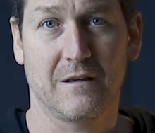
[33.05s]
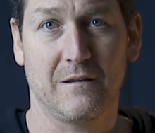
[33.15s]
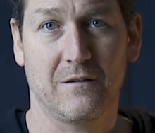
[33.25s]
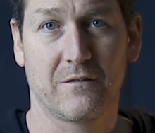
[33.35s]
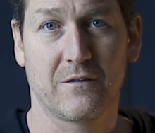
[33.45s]

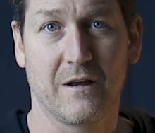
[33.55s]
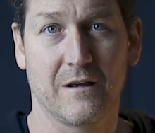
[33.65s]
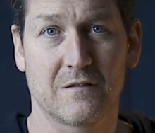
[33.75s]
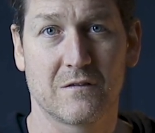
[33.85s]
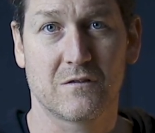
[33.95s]
that's
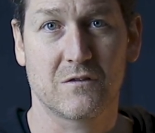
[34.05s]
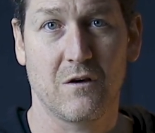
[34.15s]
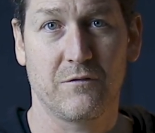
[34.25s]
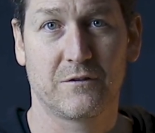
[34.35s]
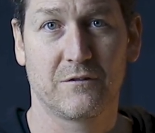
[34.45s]
nice and
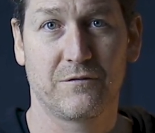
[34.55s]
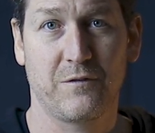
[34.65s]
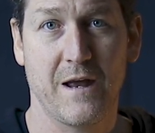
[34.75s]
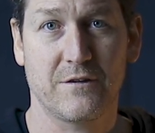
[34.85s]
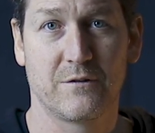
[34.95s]
soft and
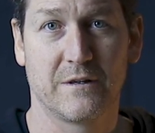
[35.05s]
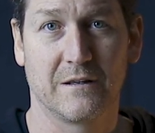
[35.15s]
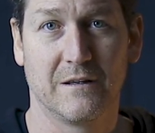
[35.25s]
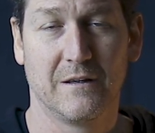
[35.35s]
flattering.